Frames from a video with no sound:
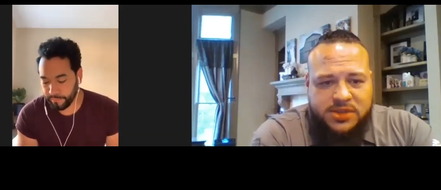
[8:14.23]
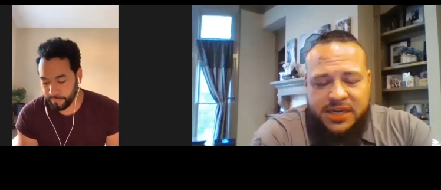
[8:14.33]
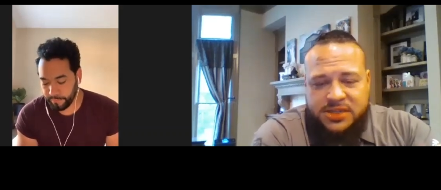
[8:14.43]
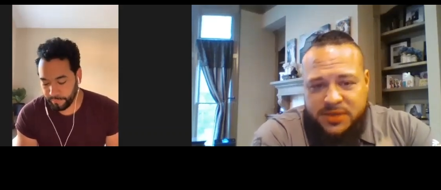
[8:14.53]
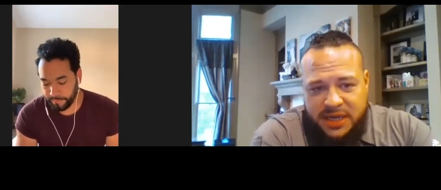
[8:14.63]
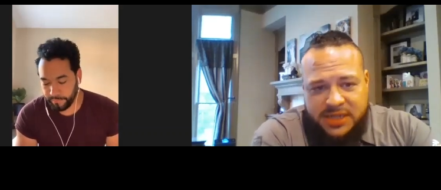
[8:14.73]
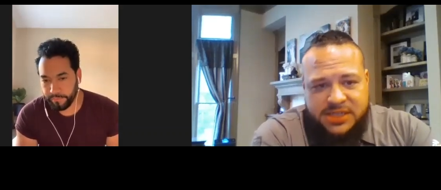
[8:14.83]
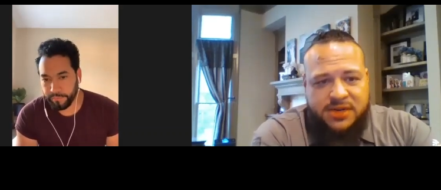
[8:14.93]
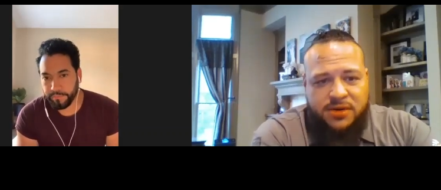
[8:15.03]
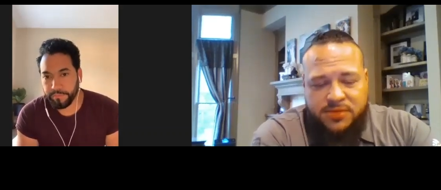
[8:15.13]
Speaker 1: sexual
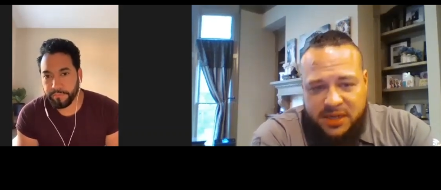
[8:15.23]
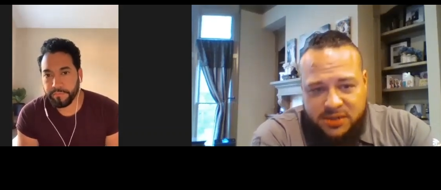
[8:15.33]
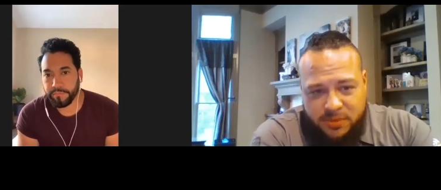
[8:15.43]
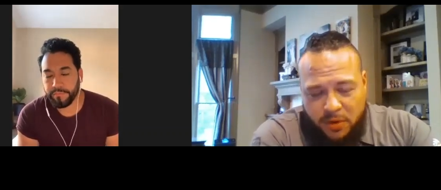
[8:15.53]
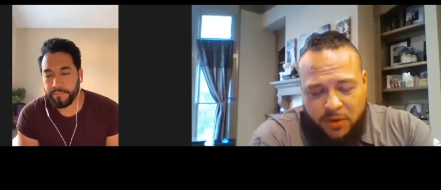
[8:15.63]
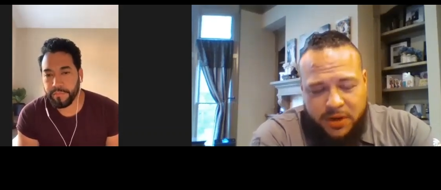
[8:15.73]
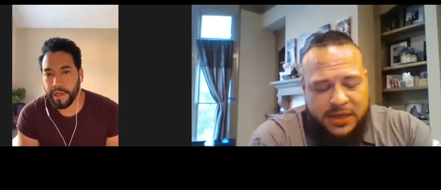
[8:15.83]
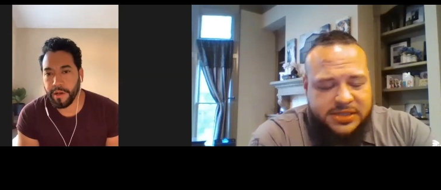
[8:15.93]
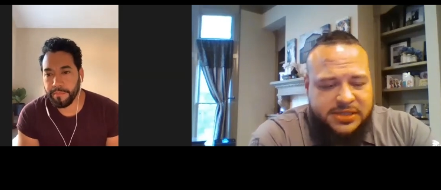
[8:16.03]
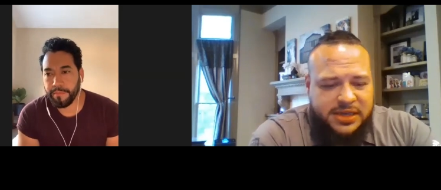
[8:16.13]
addiction or sexual broken.
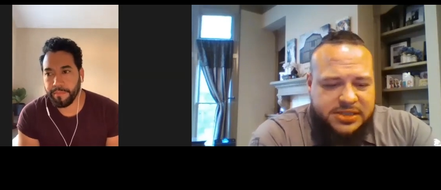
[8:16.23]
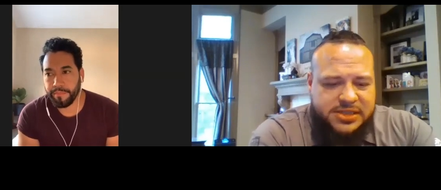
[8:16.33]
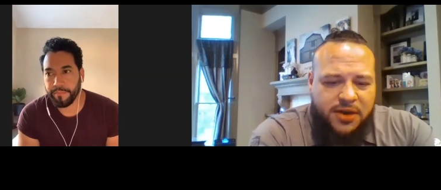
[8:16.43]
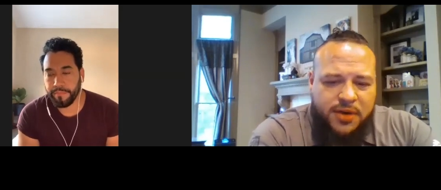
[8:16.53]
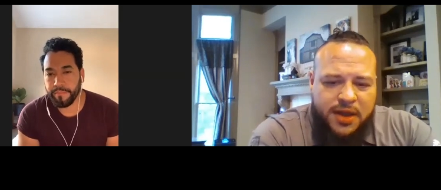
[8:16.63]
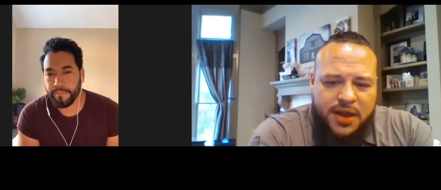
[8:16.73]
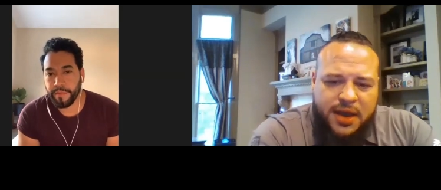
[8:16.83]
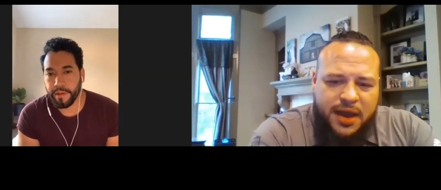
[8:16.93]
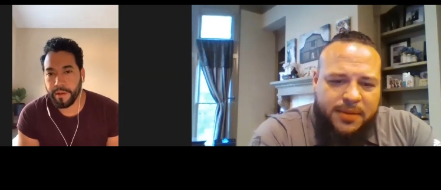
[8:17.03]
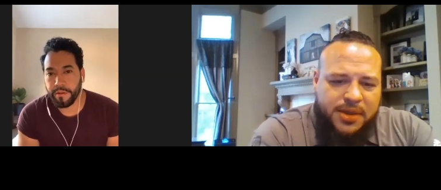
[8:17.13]
Yeah. So
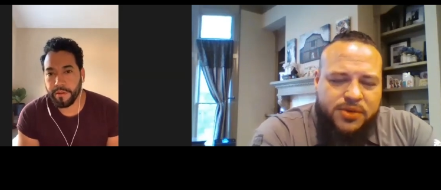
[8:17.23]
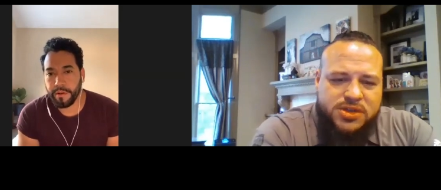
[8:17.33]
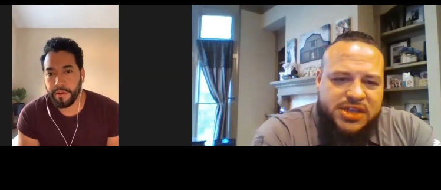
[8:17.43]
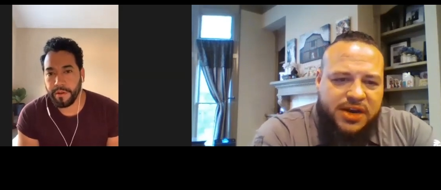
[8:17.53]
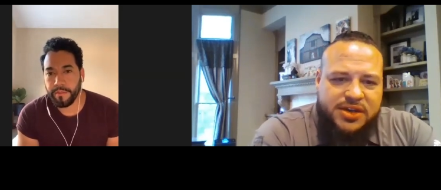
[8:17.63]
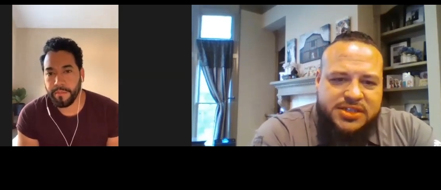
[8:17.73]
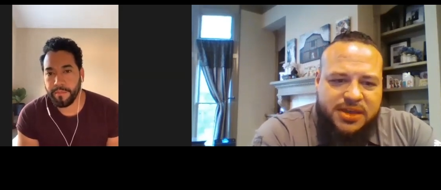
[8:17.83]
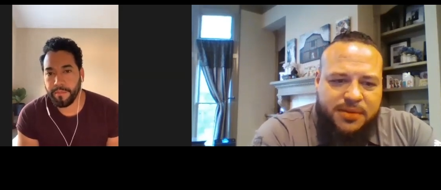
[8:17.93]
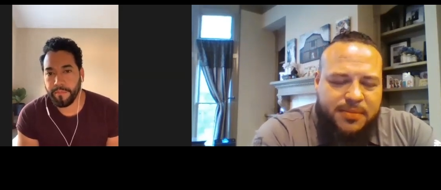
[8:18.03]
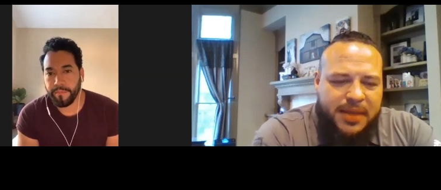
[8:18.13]
uh, you were sharing
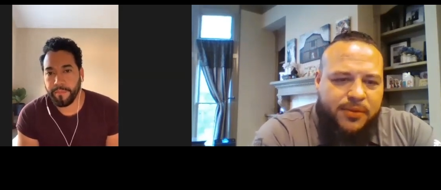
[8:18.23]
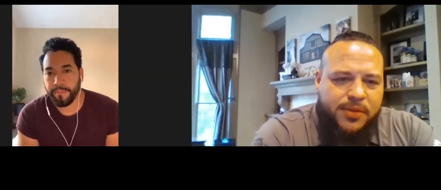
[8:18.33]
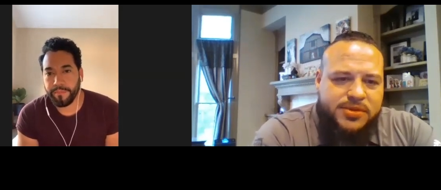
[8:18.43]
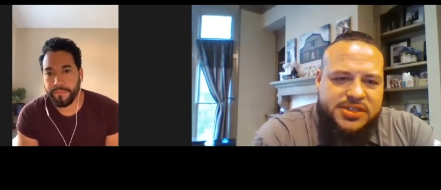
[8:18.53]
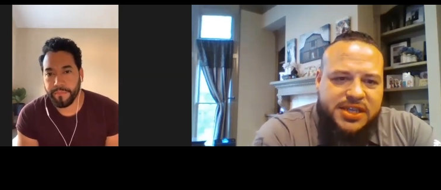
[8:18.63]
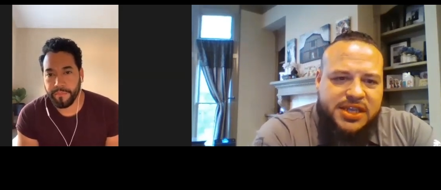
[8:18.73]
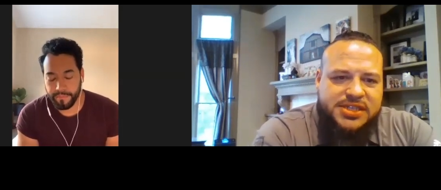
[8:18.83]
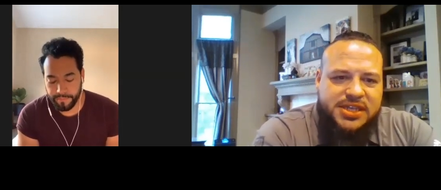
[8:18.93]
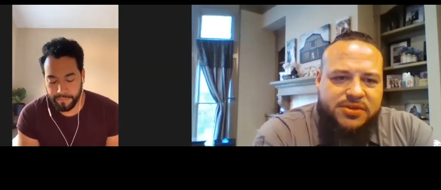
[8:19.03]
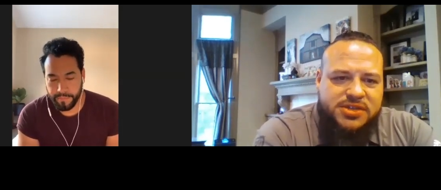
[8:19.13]
some man. What was the
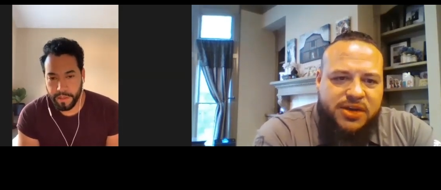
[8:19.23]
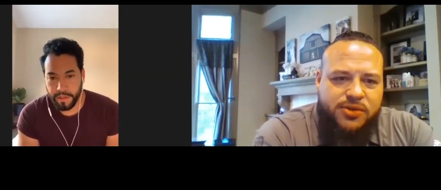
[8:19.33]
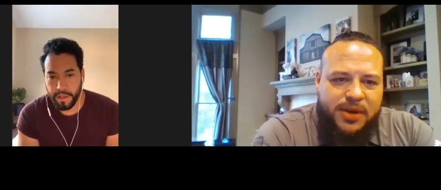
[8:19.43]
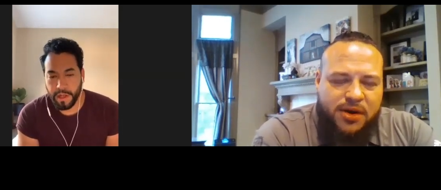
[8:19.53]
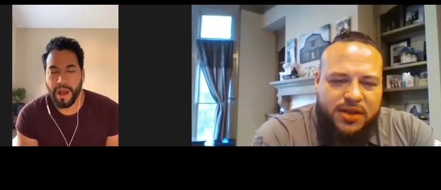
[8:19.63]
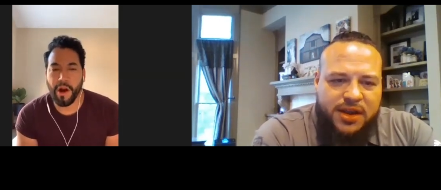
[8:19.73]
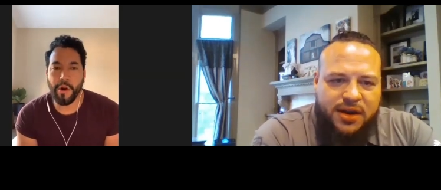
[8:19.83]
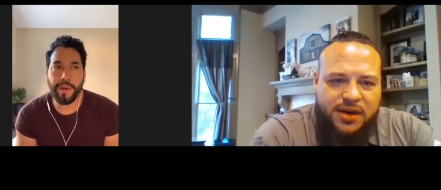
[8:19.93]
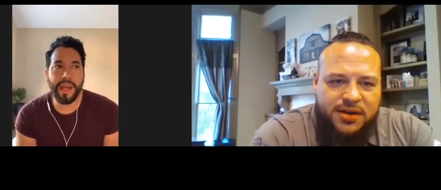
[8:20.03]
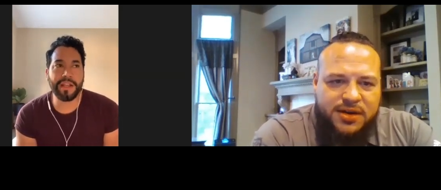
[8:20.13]
statistic you were sharing with me earlier? Oh
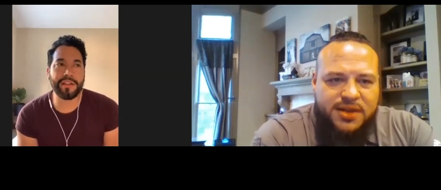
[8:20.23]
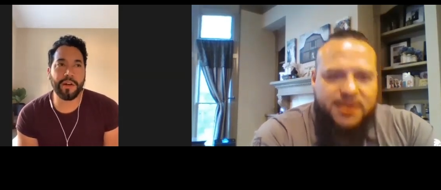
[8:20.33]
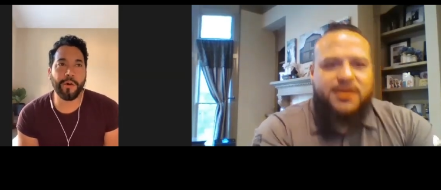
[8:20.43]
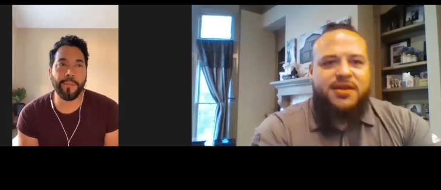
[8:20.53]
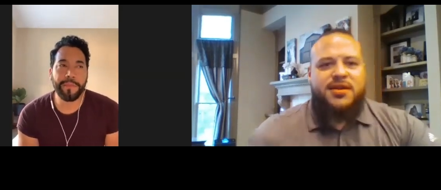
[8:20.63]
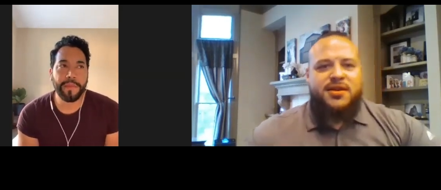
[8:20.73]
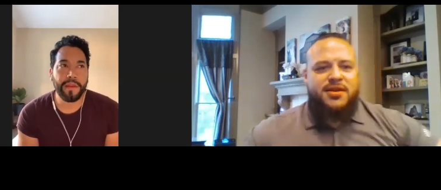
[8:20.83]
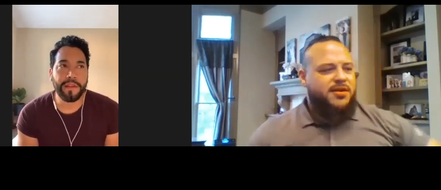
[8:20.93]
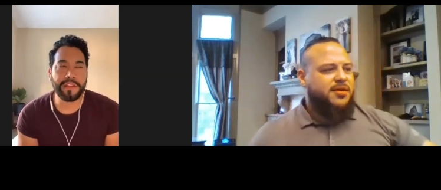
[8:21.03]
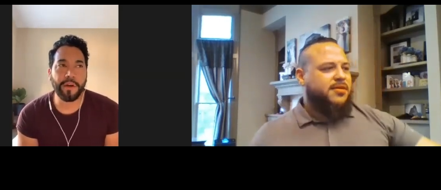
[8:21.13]
yeah,
Speaker 2: so
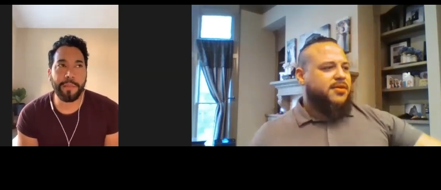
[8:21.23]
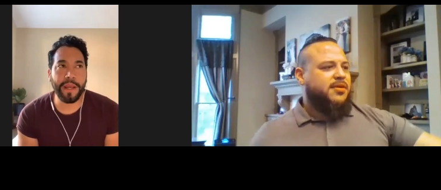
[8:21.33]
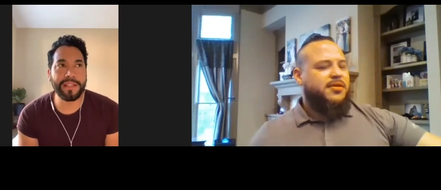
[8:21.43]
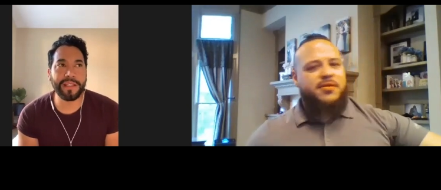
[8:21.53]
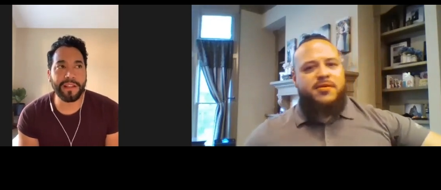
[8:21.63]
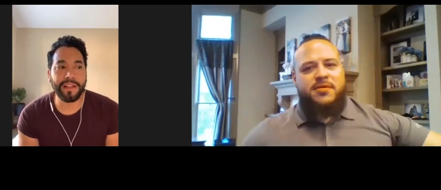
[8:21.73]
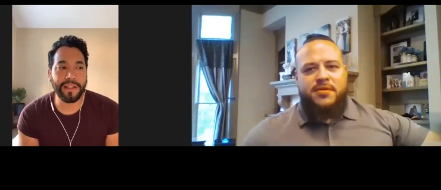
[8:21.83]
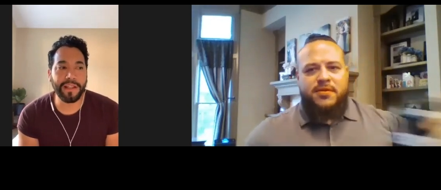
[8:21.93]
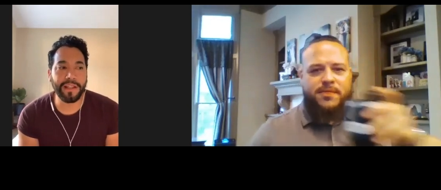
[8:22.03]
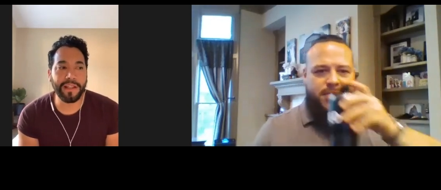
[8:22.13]
so basically,
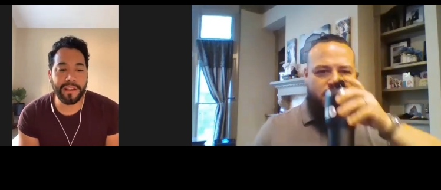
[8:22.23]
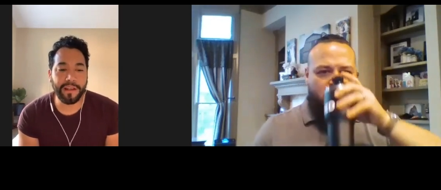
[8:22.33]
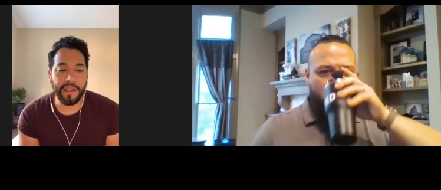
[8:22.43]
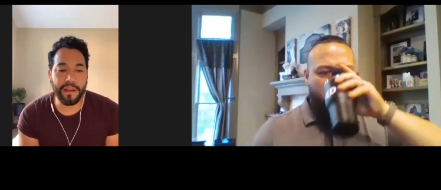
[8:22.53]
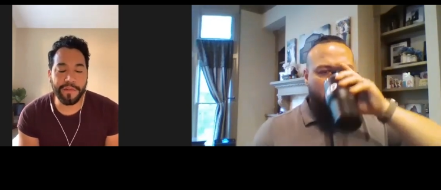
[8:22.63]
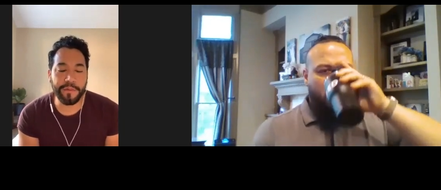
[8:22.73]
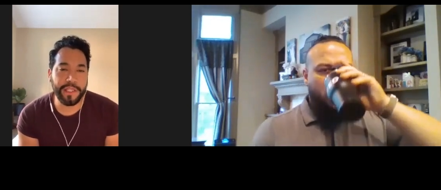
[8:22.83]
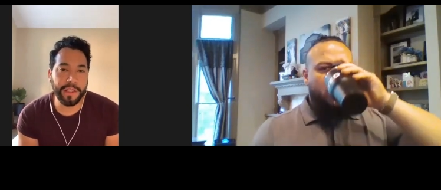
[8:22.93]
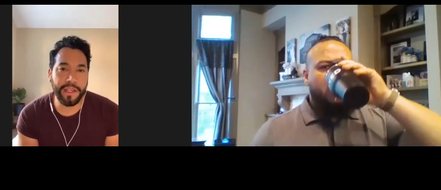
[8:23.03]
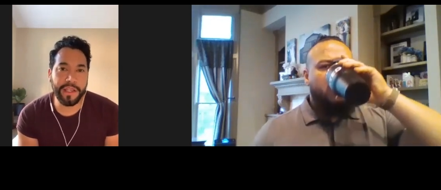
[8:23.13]
like if
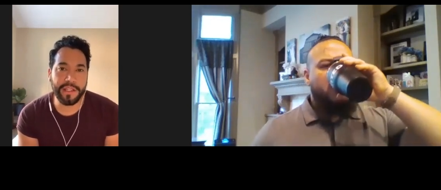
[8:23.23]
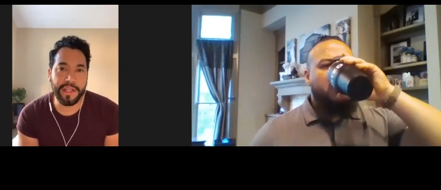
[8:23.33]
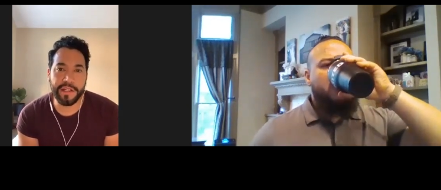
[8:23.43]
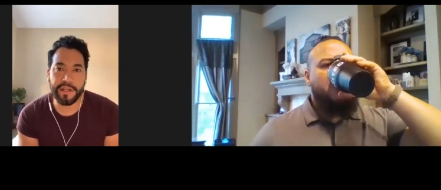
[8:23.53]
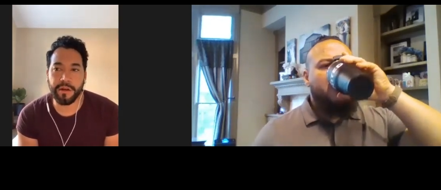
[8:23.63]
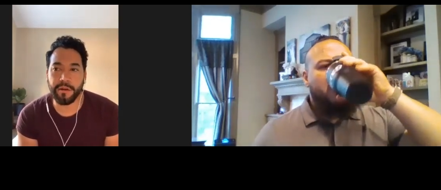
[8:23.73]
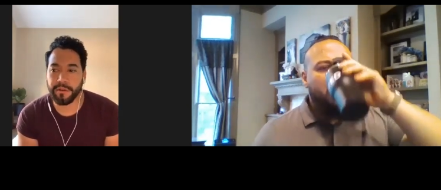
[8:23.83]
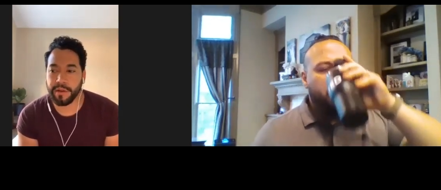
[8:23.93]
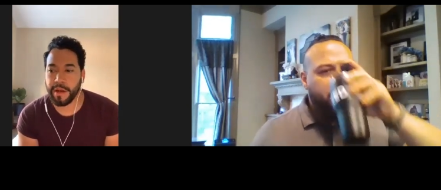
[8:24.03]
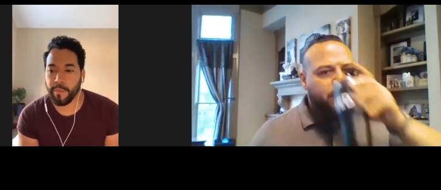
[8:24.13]
utility is an issue,
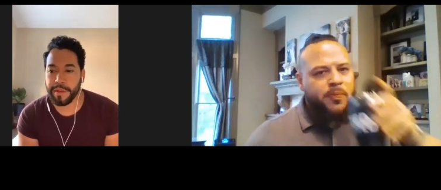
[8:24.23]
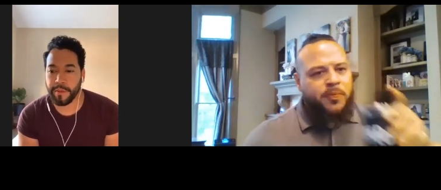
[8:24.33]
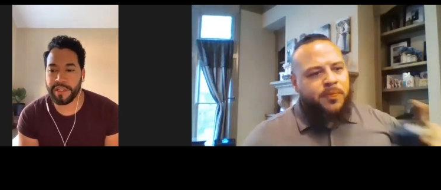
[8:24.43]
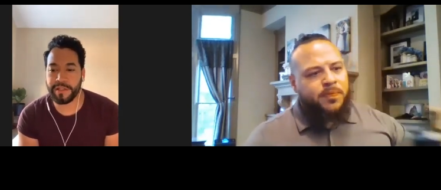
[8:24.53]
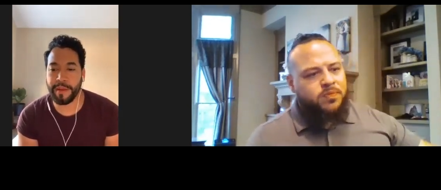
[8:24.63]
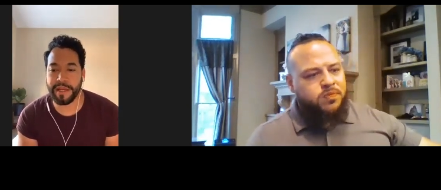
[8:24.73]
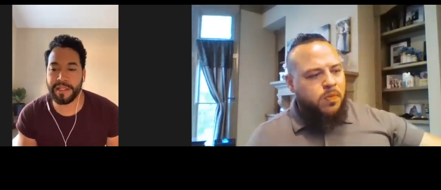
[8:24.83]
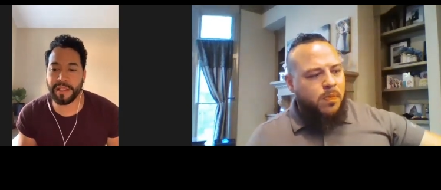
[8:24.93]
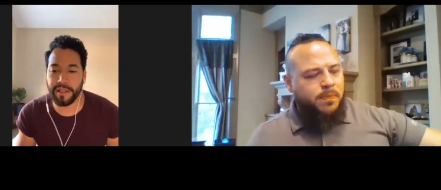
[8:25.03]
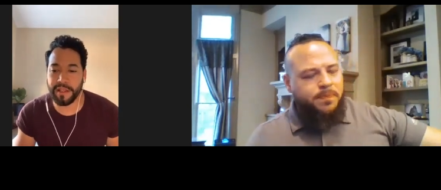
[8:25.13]
and which is
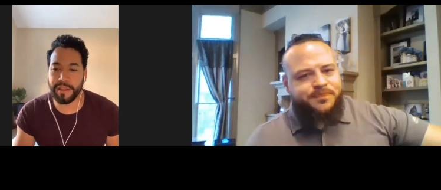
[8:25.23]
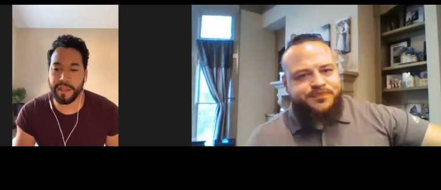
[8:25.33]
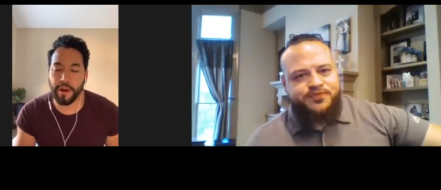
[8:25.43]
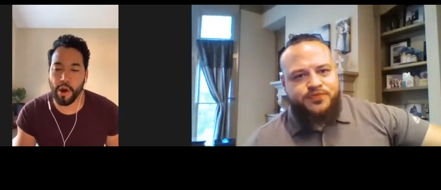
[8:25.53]
basically the